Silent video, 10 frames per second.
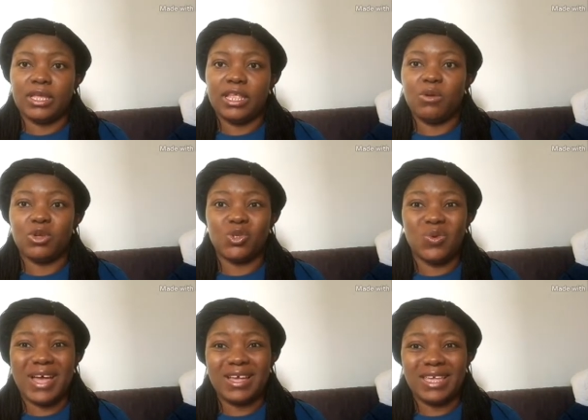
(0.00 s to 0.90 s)
that was
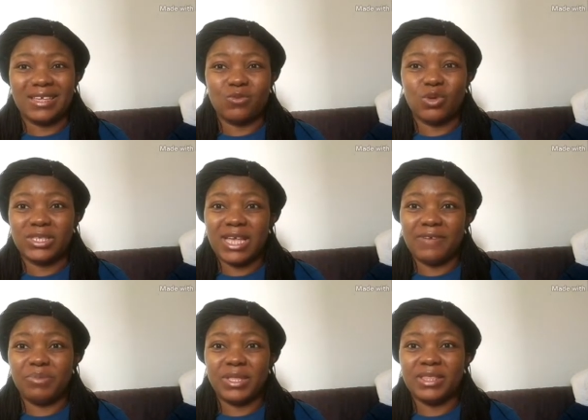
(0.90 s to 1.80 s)
what
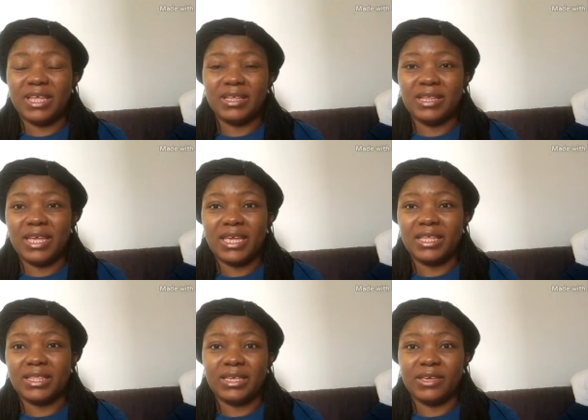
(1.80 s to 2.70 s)
have been
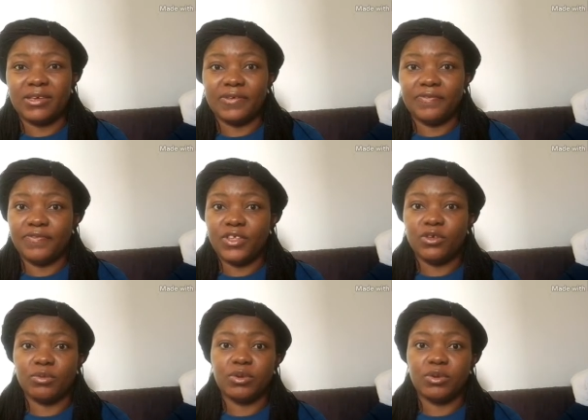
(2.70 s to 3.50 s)
delaying the video,